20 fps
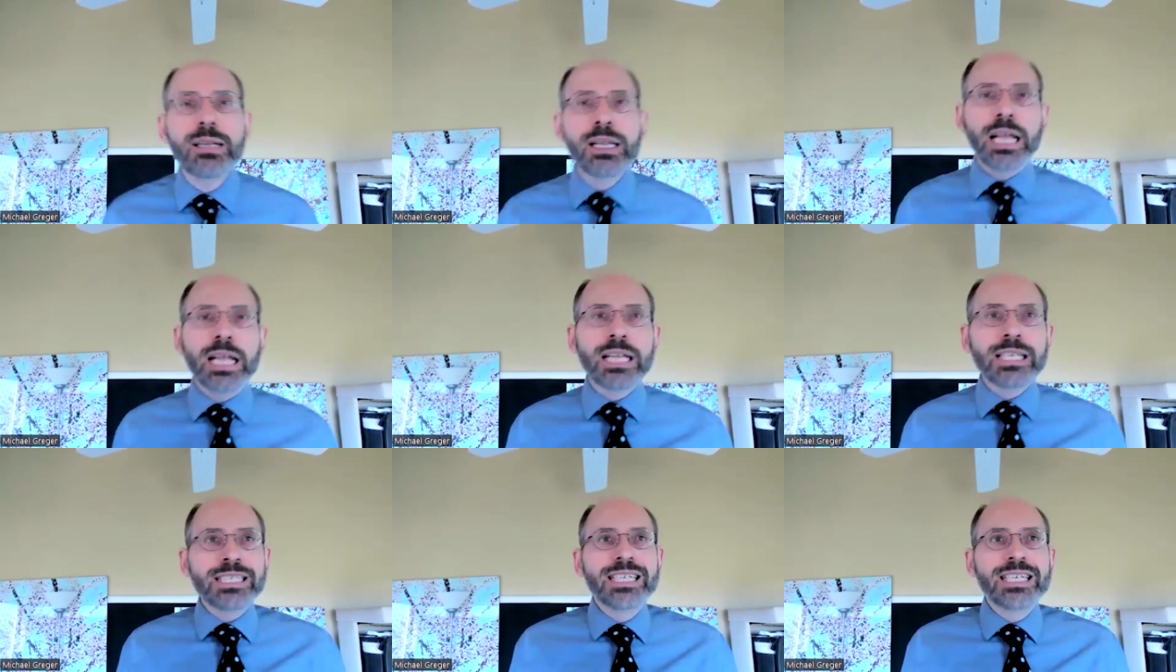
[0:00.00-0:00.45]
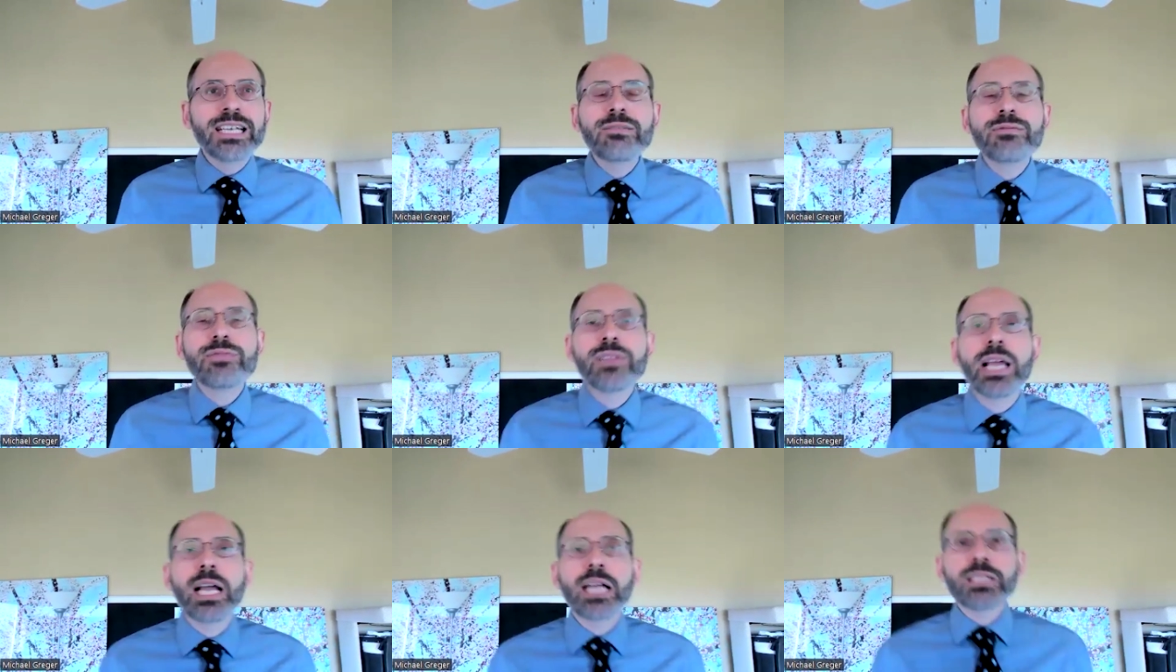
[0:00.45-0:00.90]
give
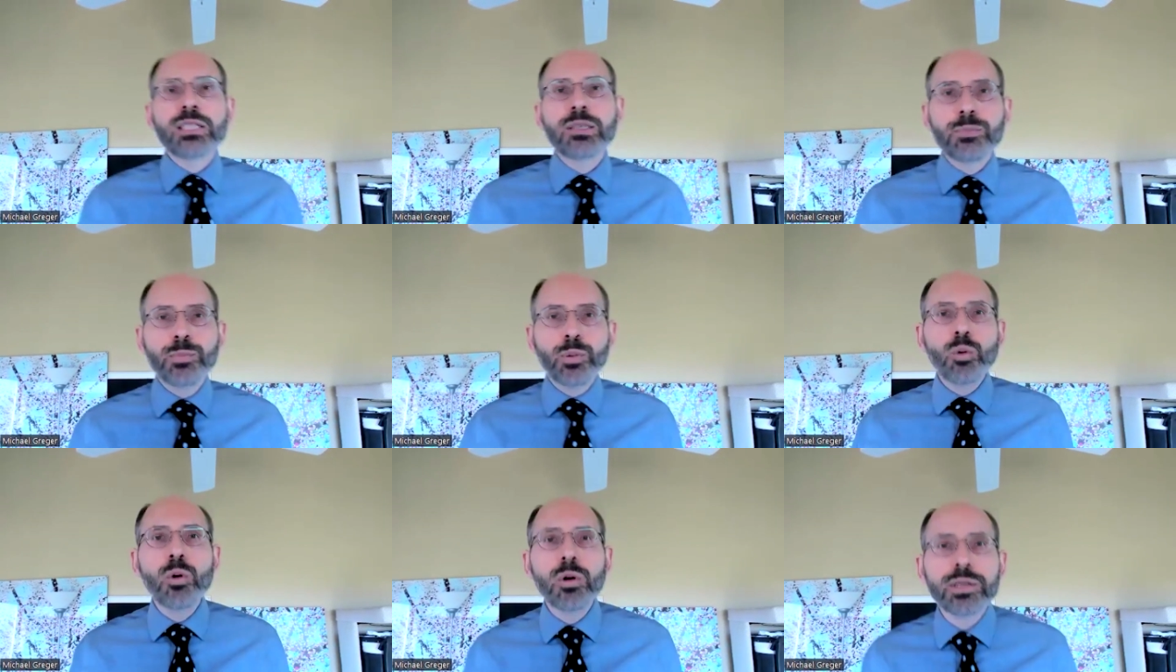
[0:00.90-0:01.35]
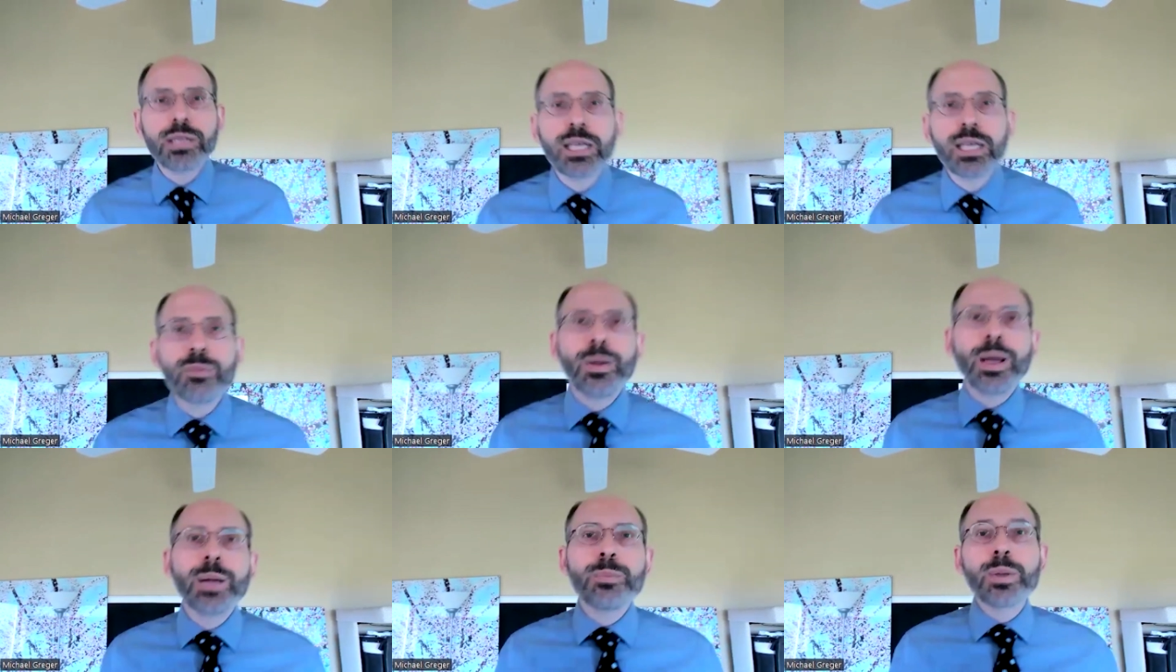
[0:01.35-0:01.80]
that support that you might
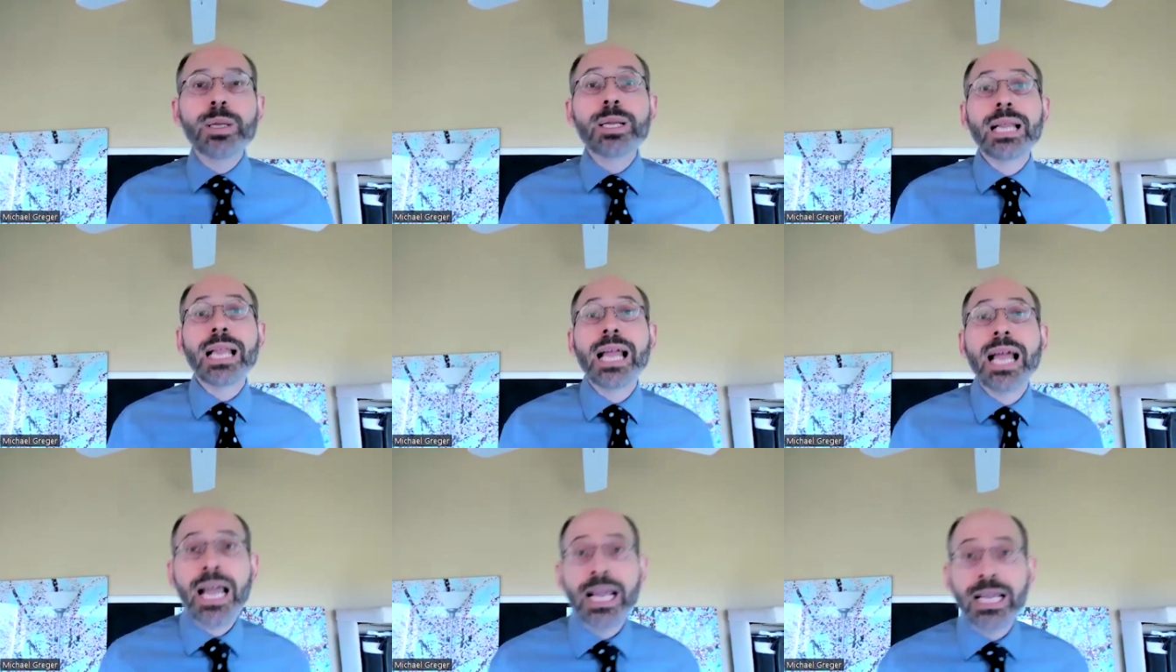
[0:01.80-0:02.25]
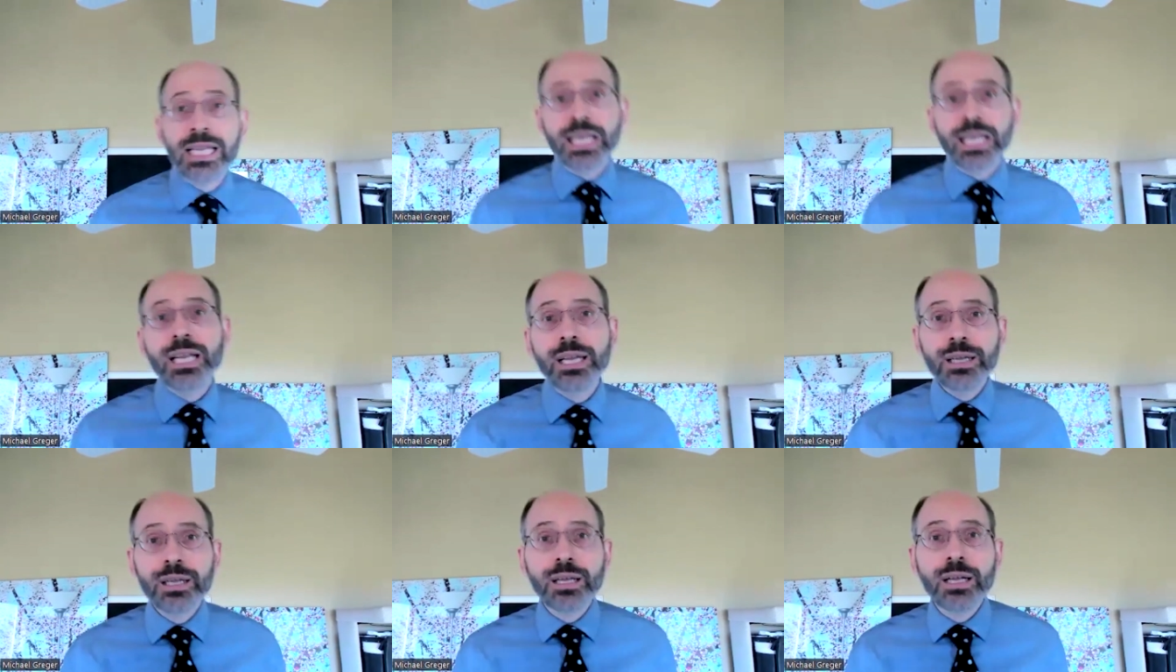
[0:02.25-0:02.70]
be lacking
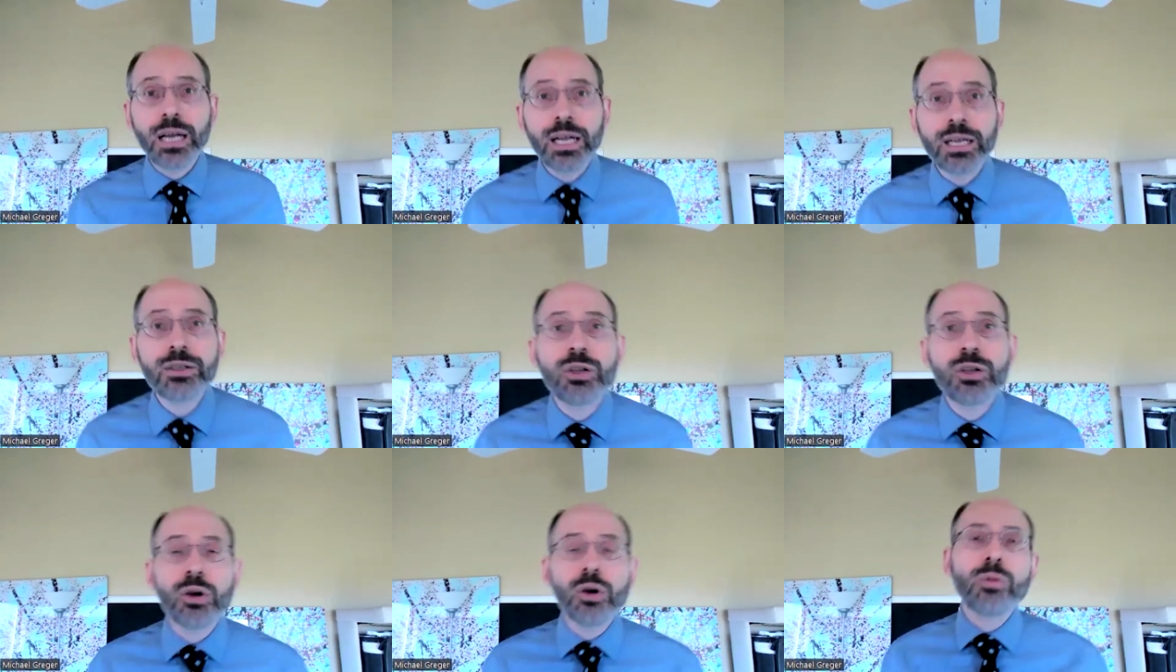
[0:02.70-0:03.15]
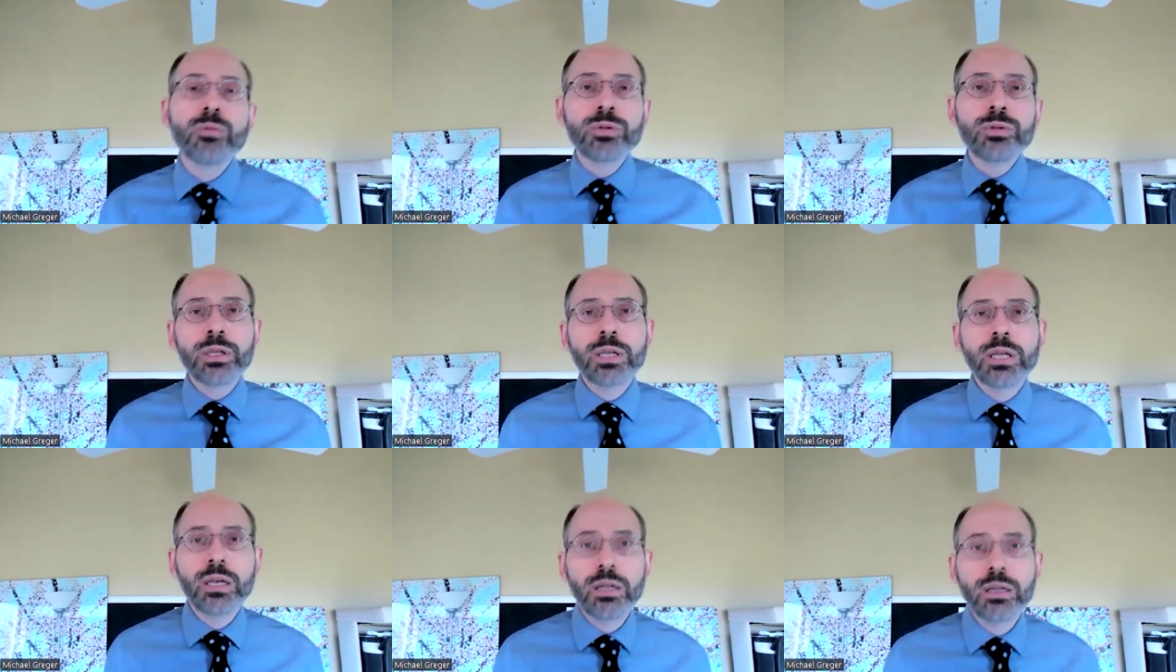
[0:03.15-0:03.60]
kind of your own
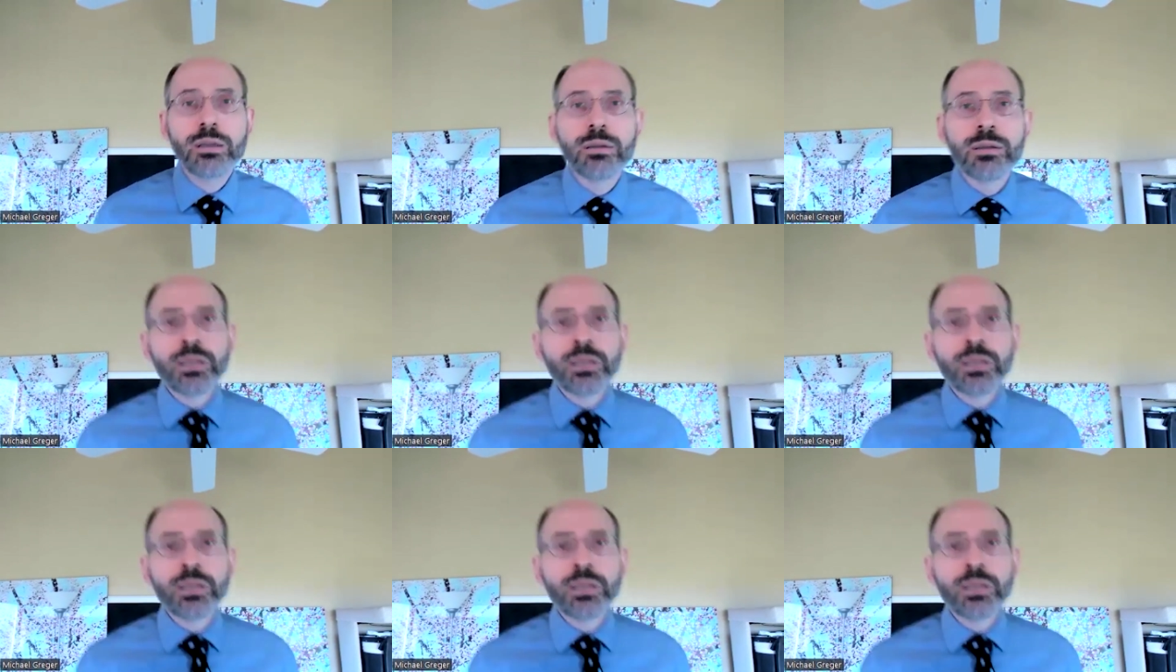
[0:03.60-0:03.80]
little,